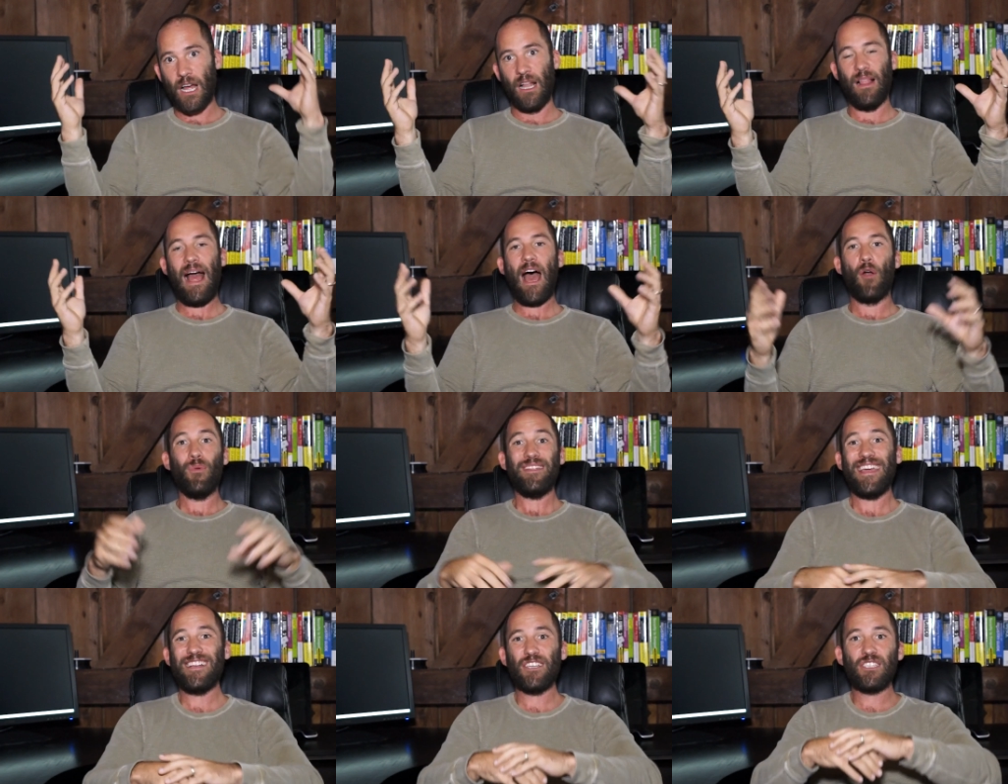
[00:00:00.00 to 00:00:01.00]
cloud. We,
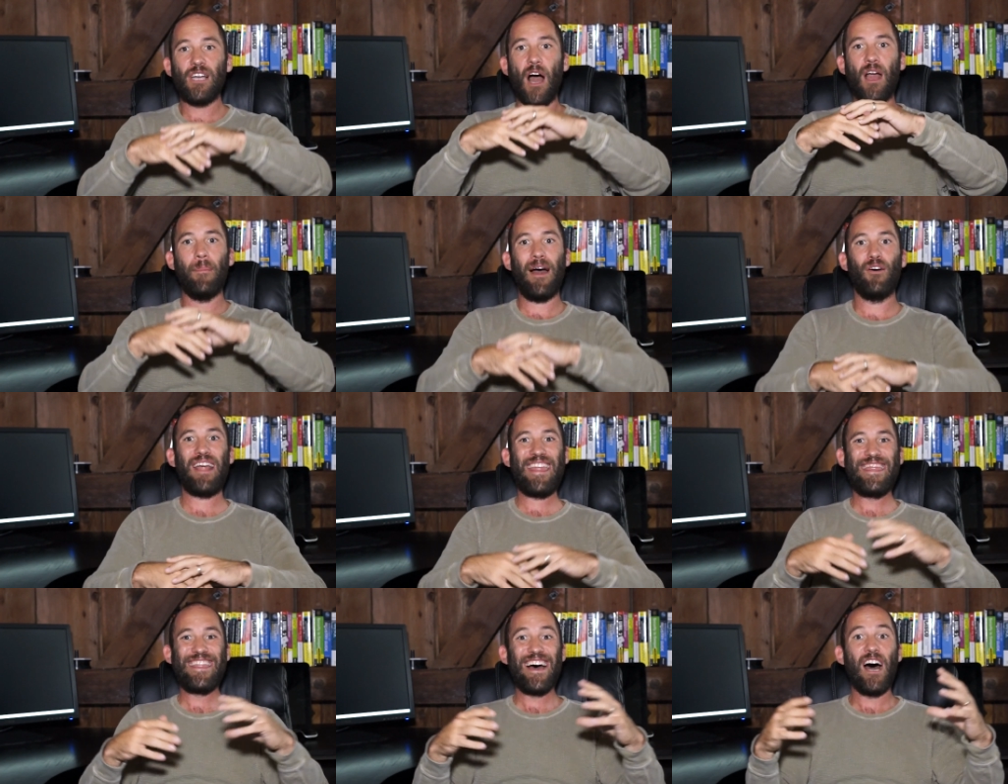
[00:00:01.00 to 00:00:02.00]
they just talk about
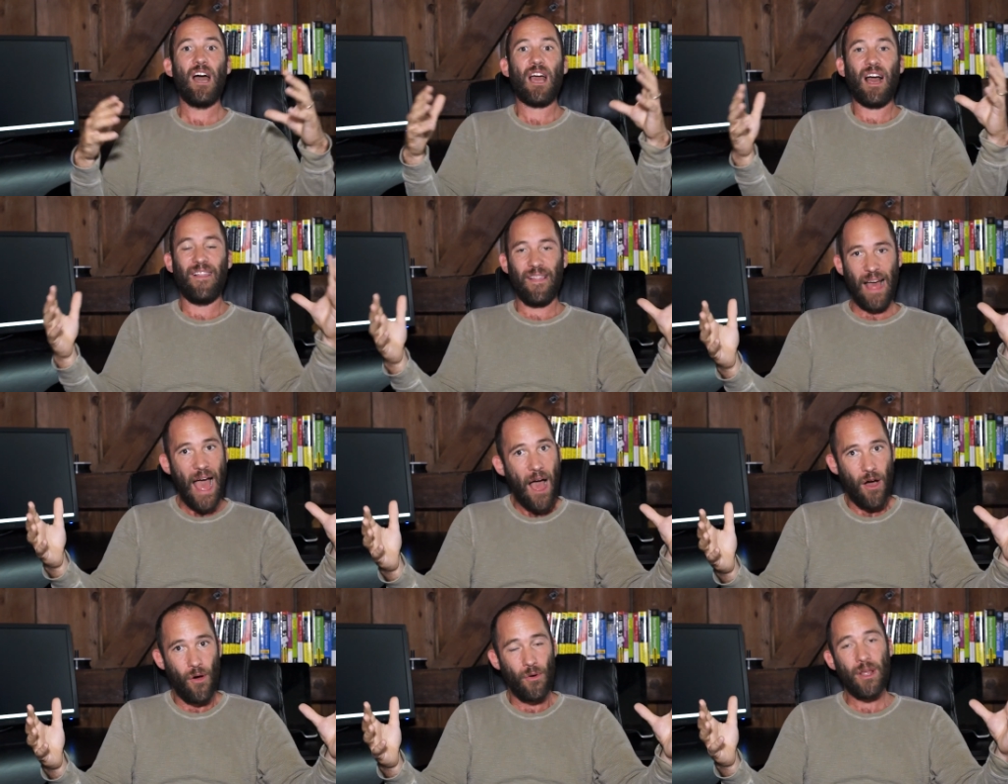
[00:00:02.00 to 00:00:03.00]
the
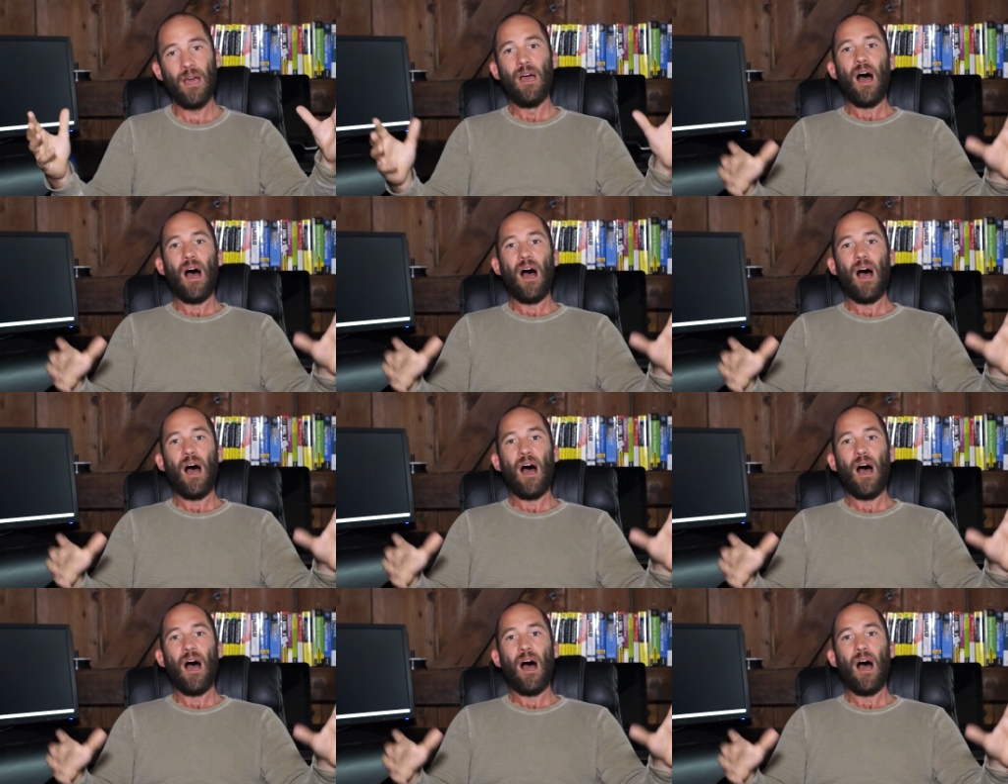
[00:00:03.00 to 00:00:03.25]
cloud.